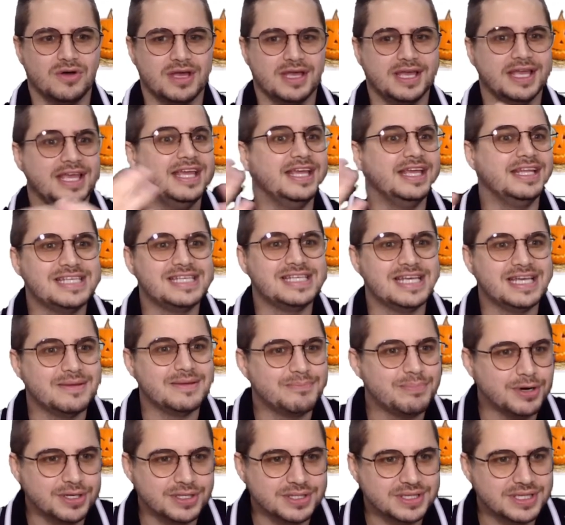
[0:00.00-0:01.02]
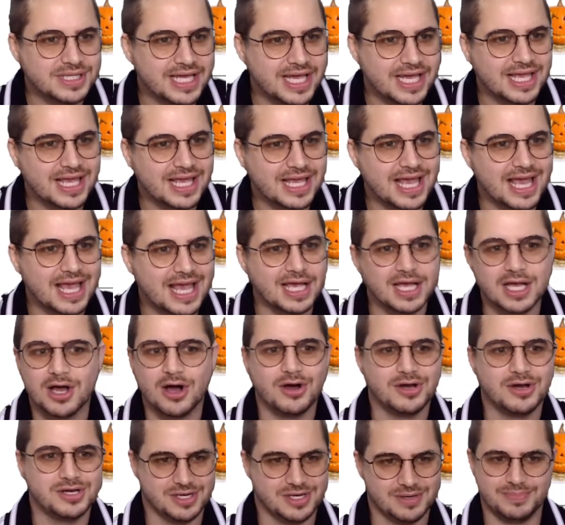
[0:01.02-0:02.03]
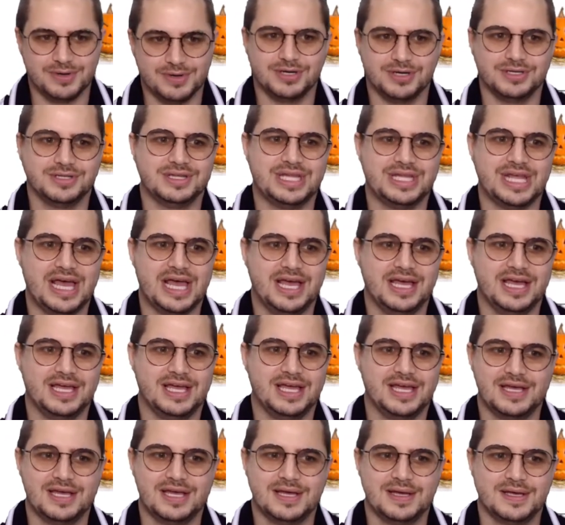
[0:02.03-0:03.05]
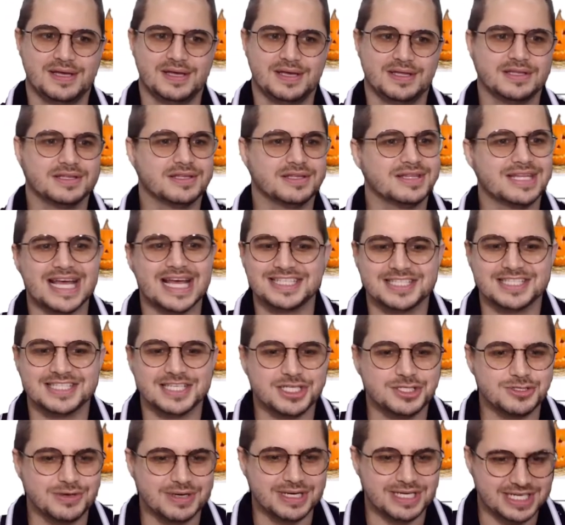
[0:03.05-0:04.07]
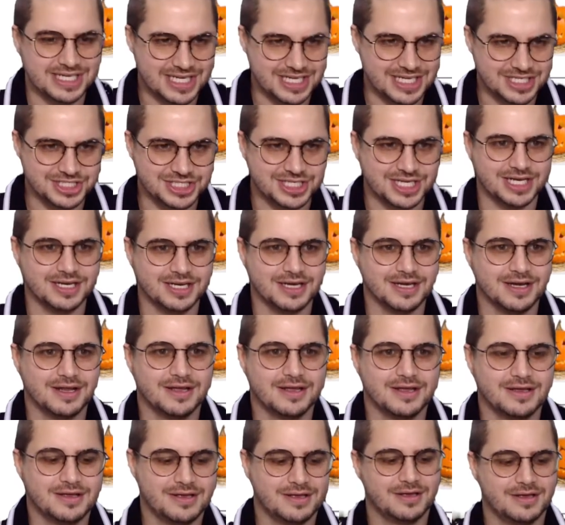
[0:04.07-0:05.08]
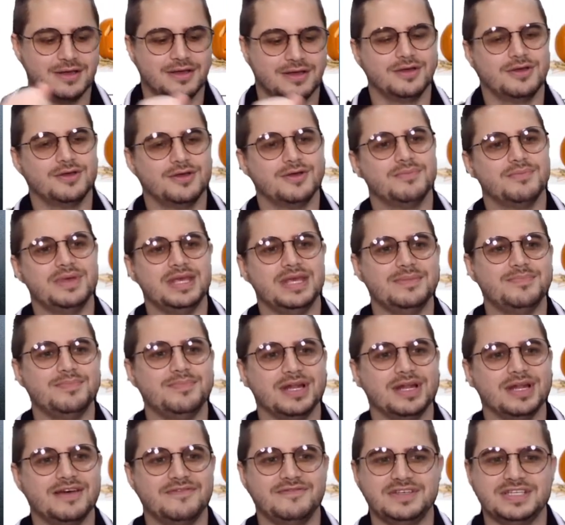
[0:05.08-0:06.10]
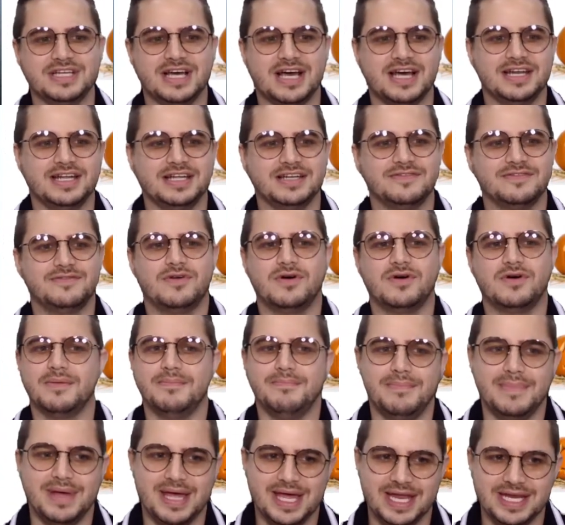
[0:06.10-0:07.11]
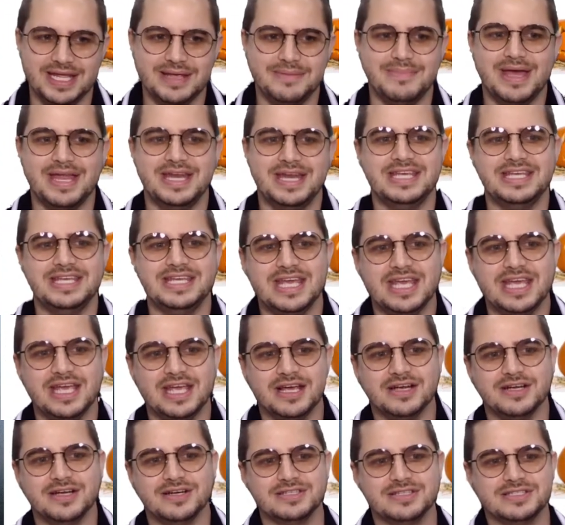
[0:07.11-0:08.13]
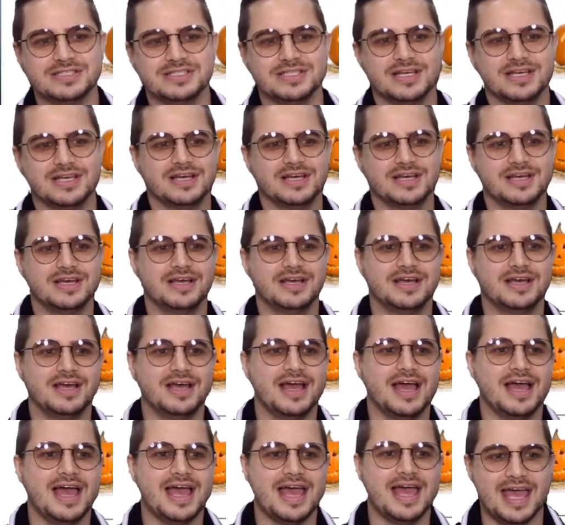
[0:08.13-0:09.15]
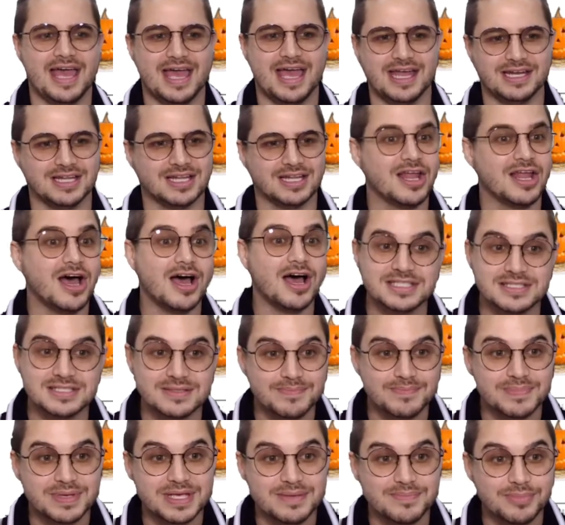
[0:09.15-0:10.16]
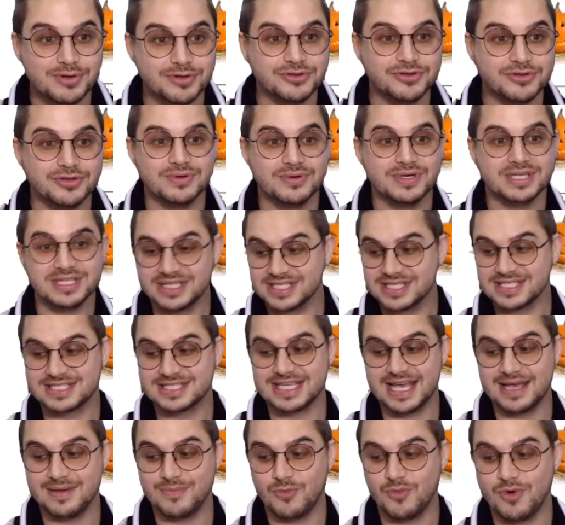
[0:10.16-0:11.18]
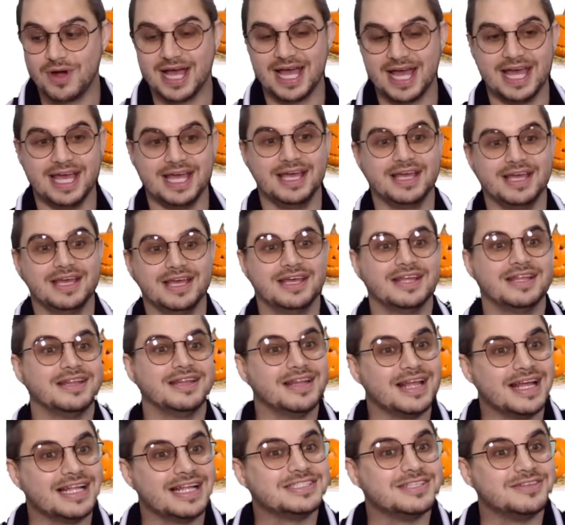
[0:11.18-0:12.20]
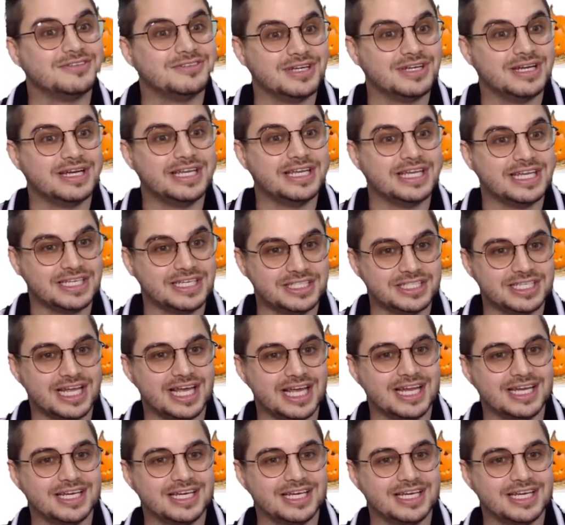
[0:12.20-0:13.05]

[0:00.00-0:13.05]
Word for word: Eating birthday cake on your birthday. That's a tradition. People have done it for many, many years, and lots of people do it the same way. That's a tradition.